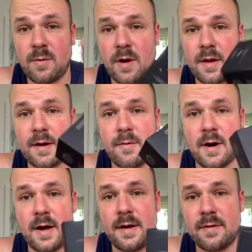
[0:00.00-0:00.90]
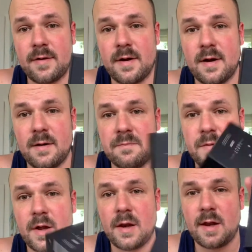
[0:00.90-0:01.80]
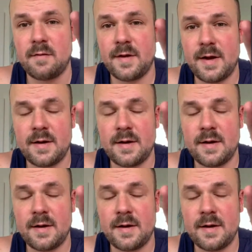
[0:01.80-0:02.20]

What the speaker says: quality wise. I love it.